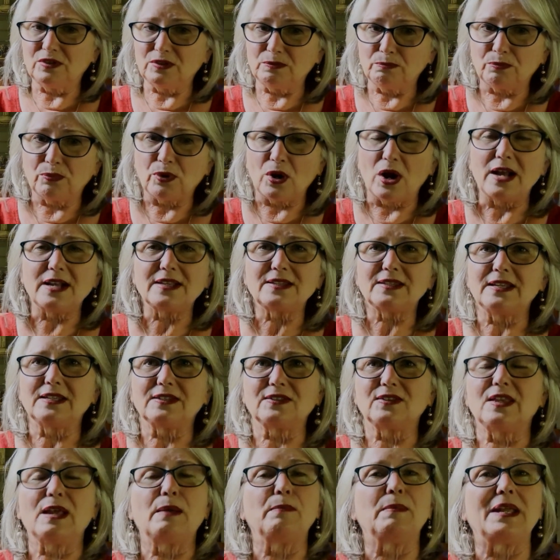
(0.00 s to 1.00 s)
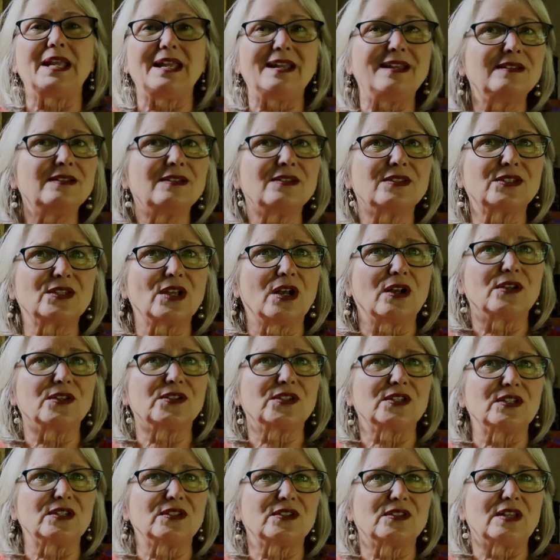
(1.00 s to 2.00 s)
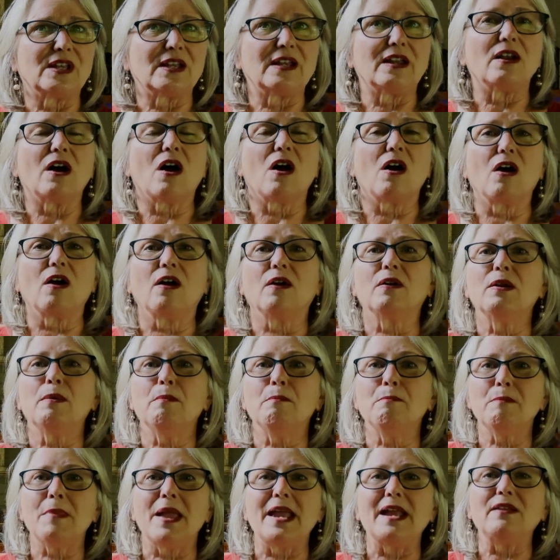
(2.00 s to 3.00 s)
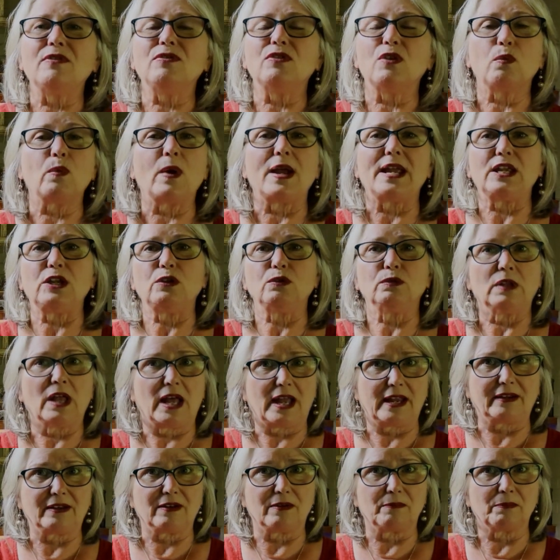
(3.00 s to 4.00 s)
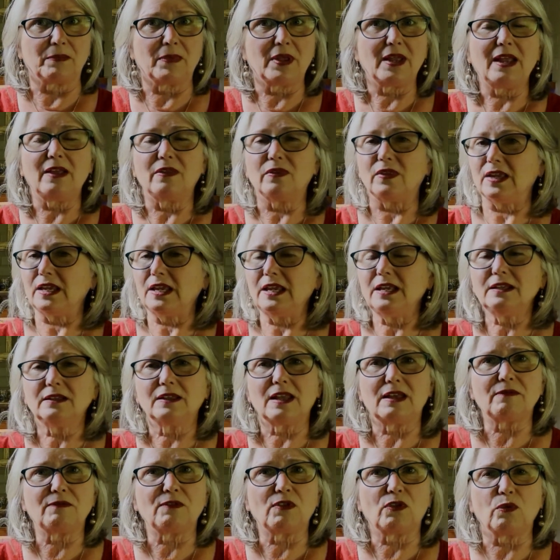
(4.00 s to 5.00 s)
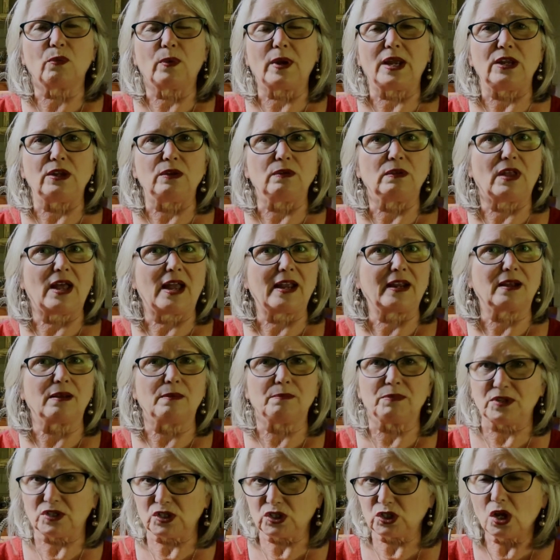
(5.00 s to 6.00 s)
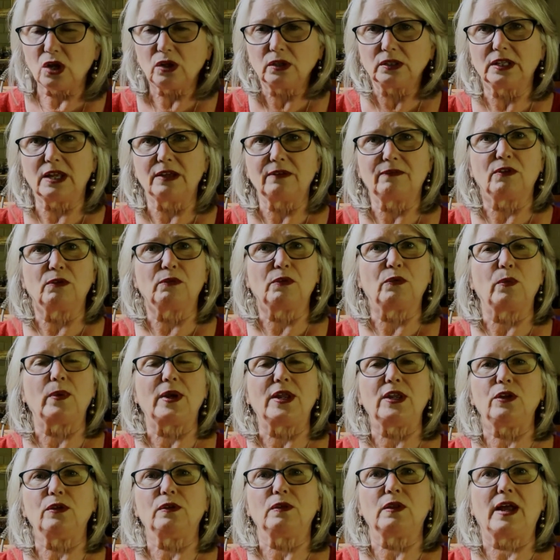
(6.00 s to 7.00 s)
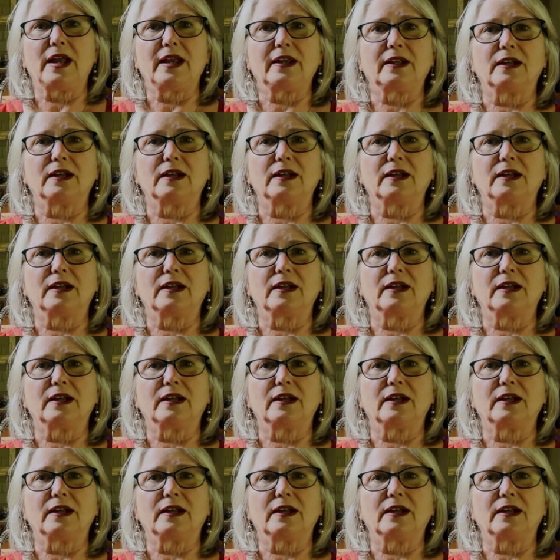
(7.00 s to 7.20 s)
process them into salsas that are made the way you like them. The heat level the way you like them, the salt level the way you like